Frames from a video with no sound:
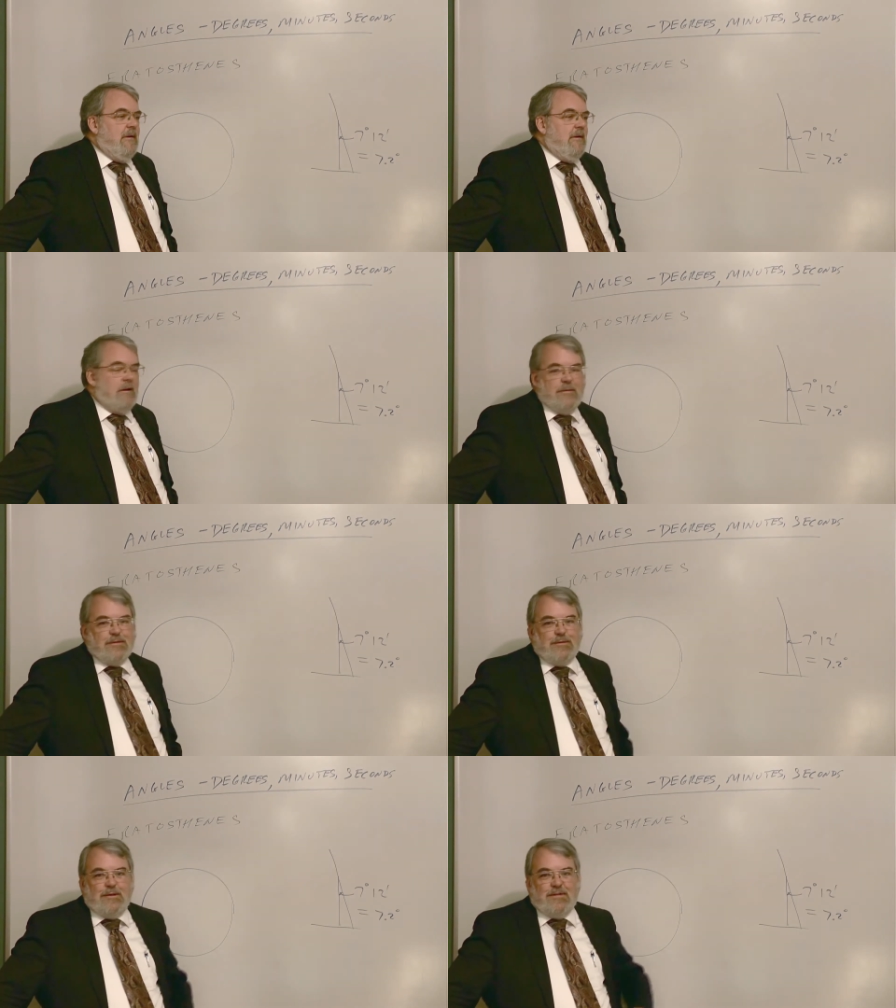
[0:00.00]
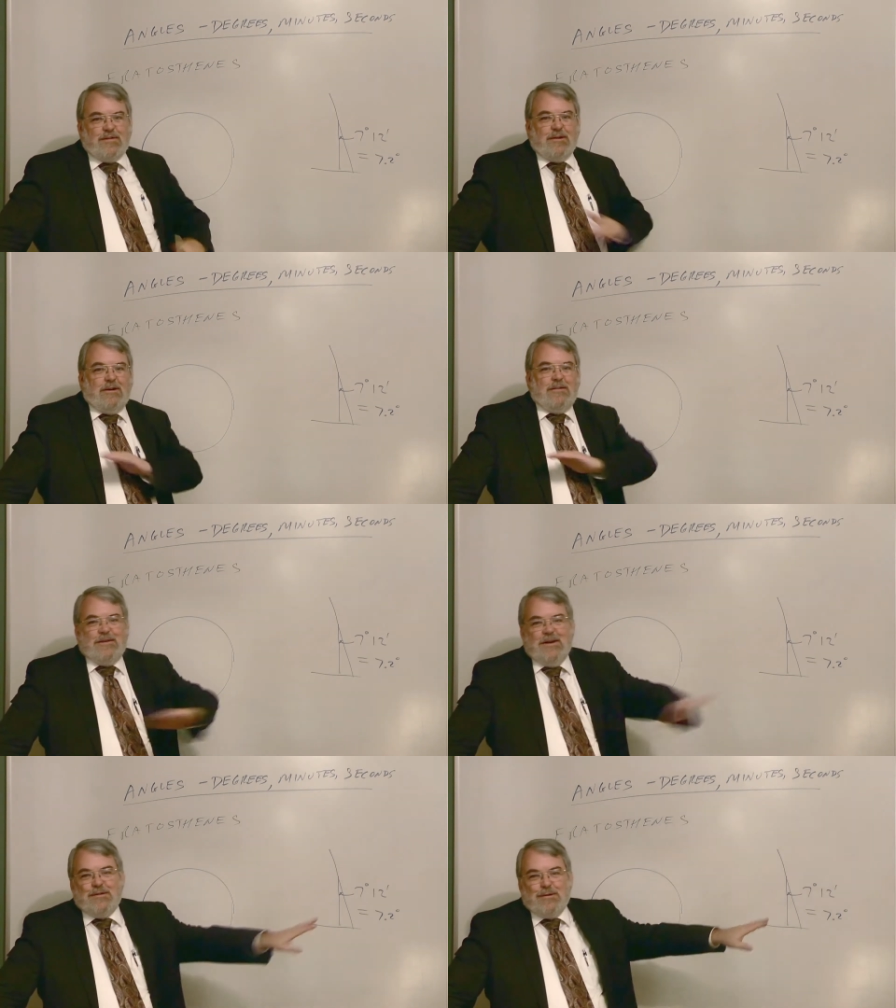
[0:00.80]
Columbus was going to sail off
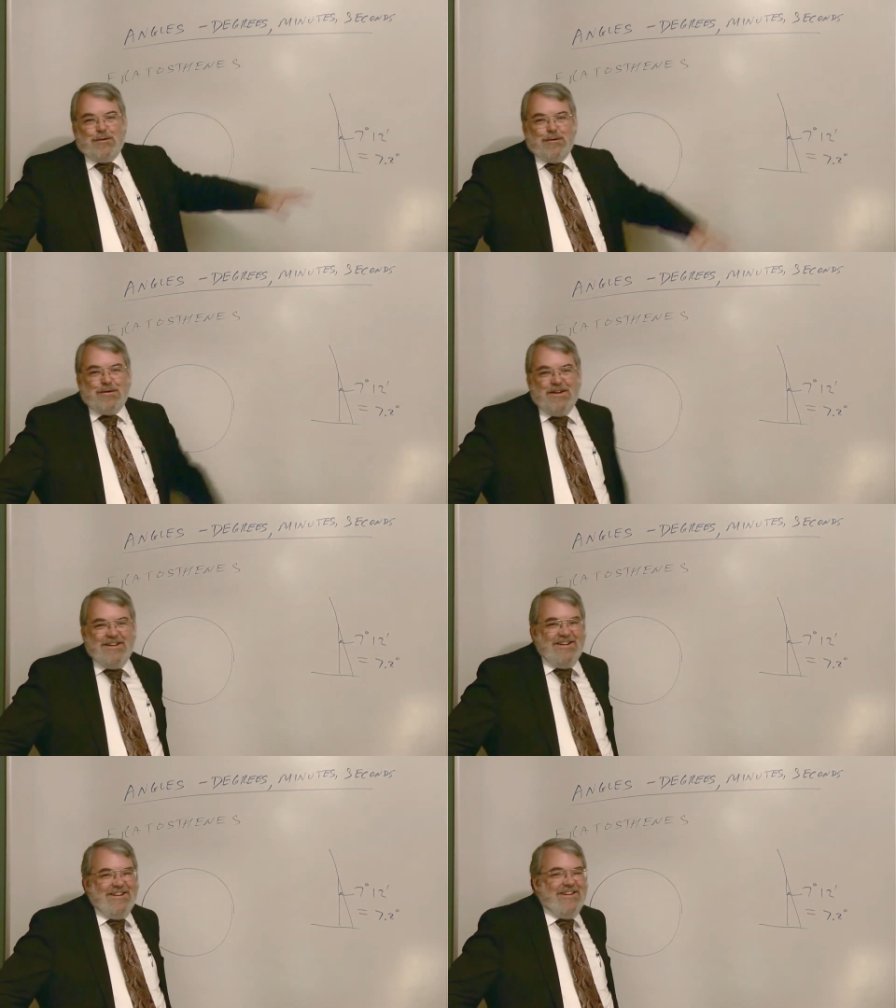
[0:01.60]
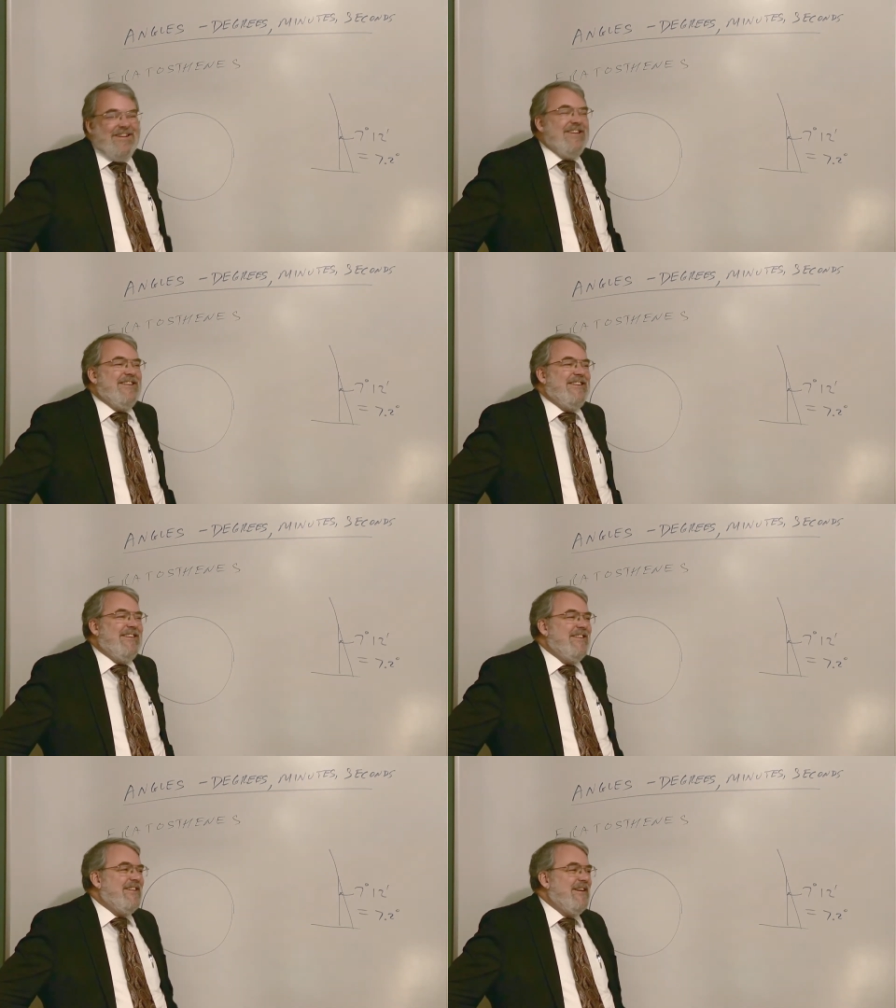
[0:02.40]
the edge of the Earth,
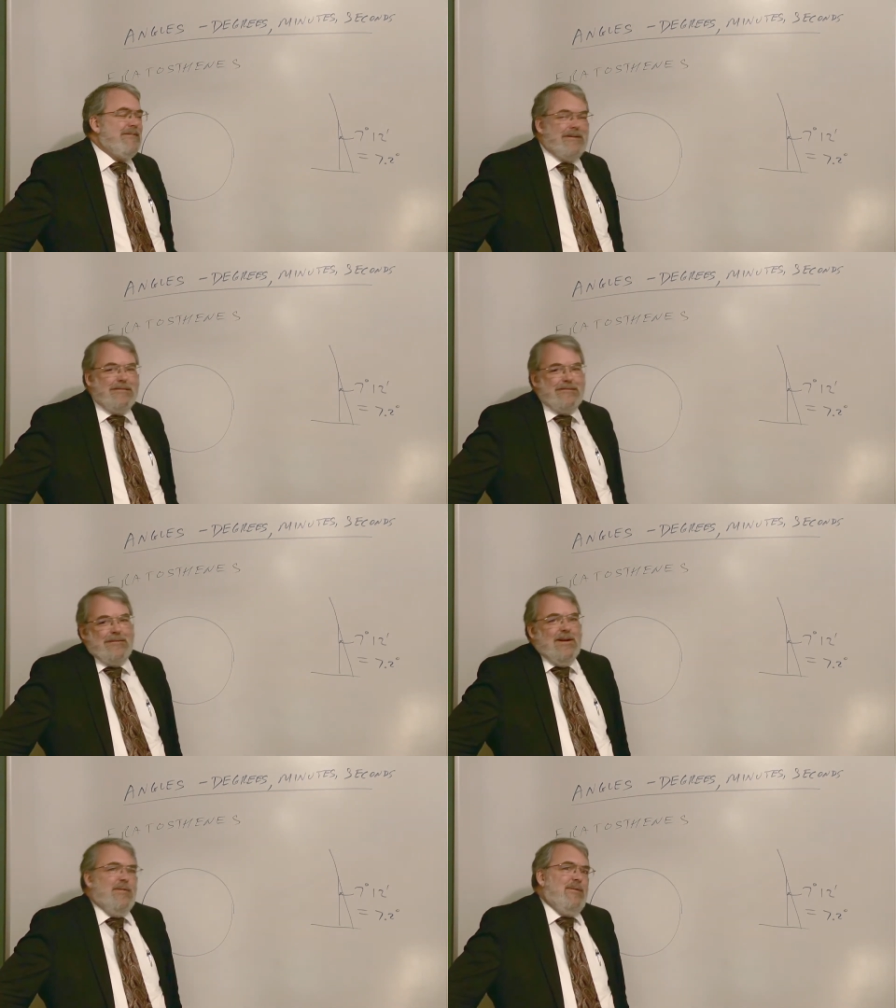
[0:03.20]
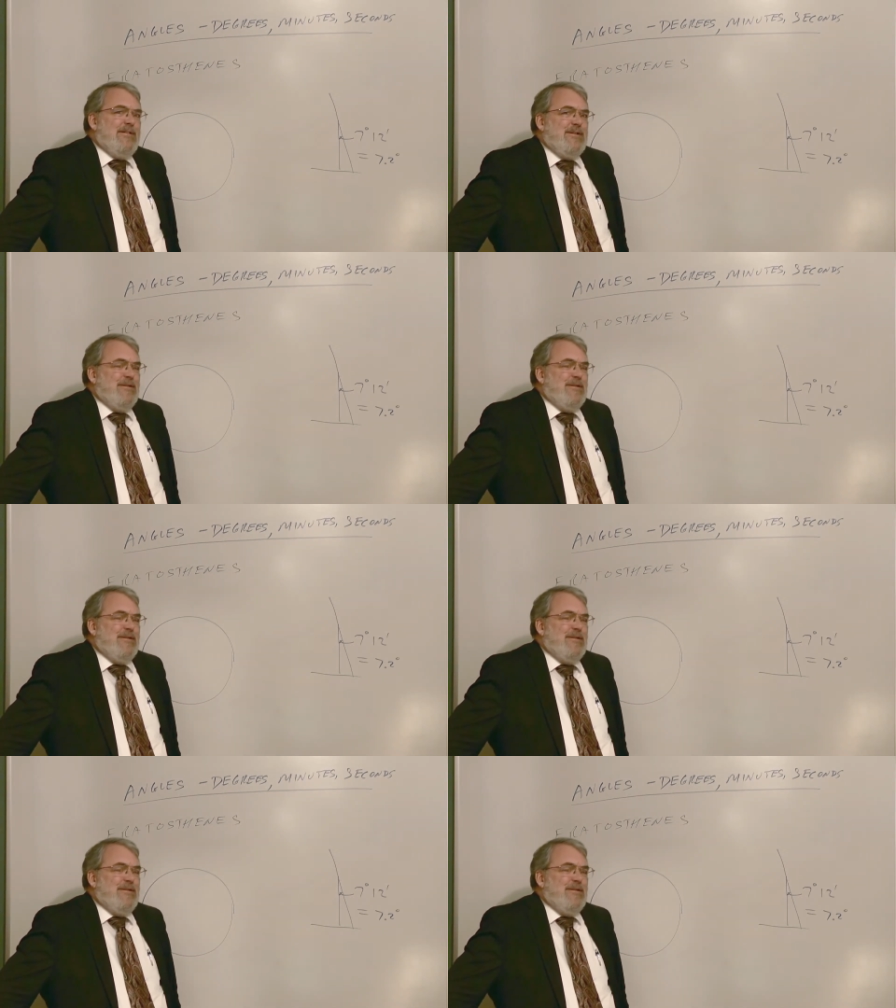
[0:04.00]
and if he went